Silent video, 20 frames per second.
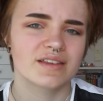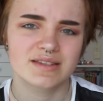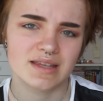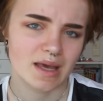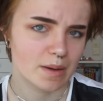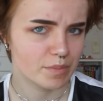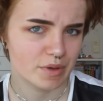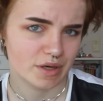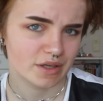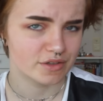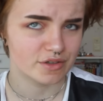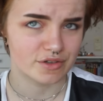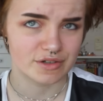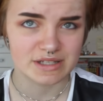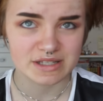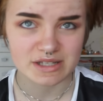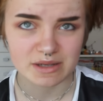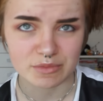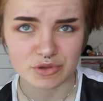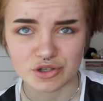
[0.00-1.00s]
things happening
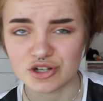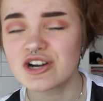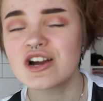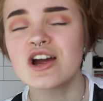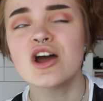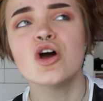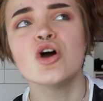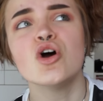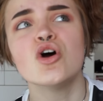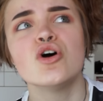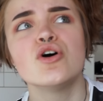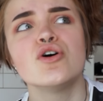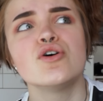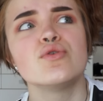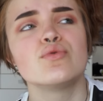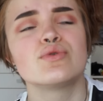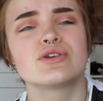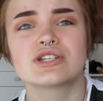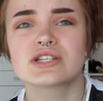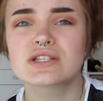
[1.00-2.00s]
during summer,
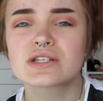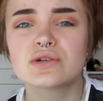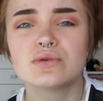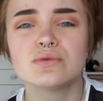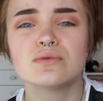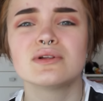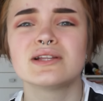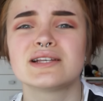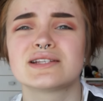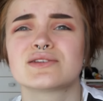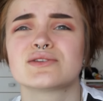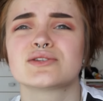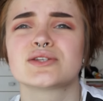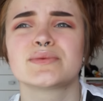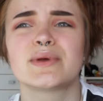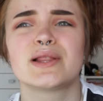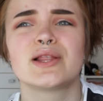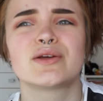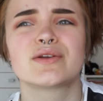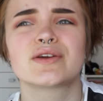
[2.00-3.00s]
which is cool. It's
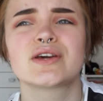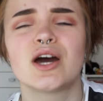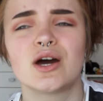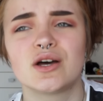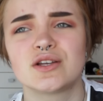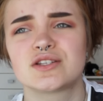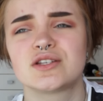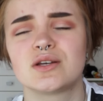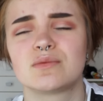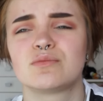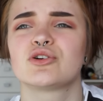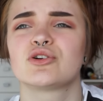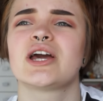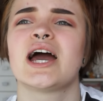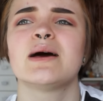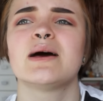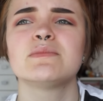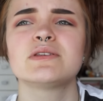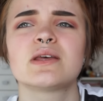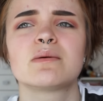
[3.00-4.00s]
also a lot of summer
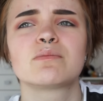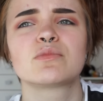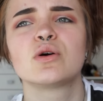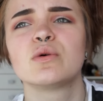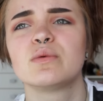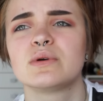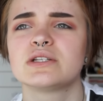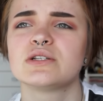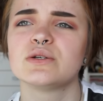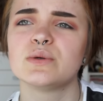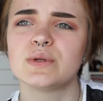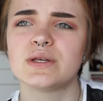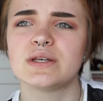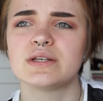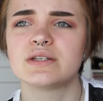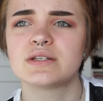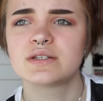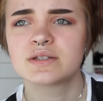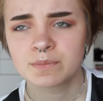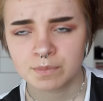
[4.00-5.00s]
camps. I'm going to
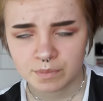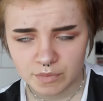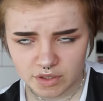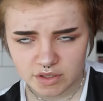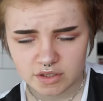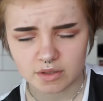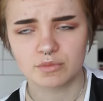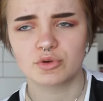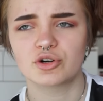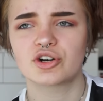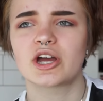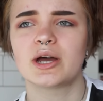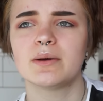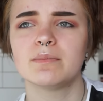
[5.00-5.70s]
this summer